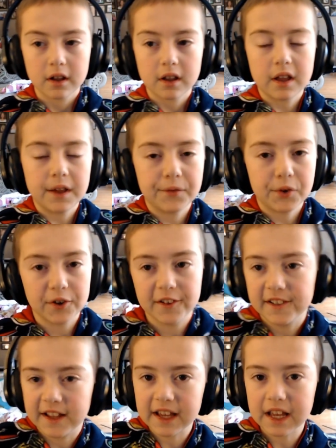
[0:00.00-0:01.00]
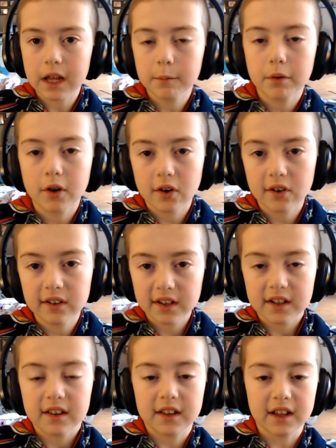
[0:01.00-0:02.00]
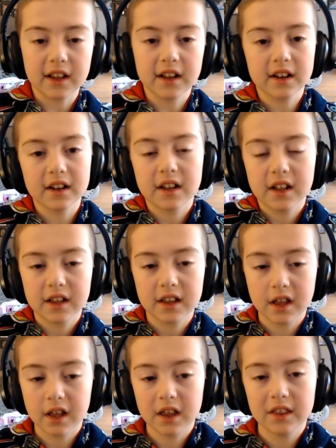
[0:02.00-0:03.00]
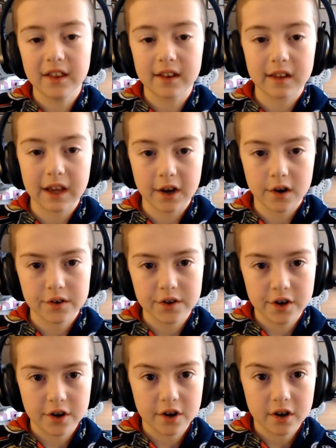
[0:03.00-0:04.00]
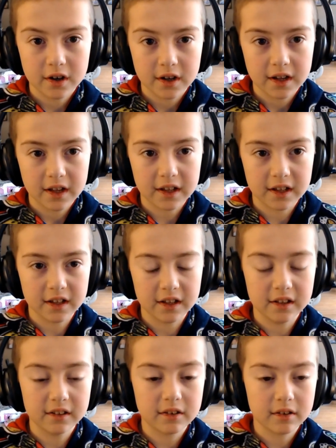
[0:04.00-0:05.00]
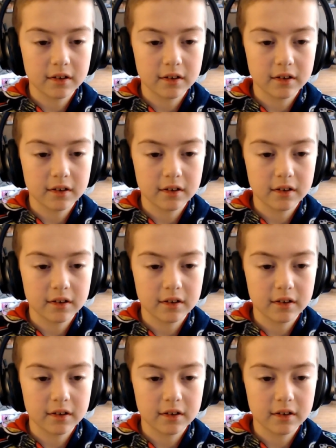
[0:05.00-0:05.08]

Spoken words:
if you're a late game person, then this character is.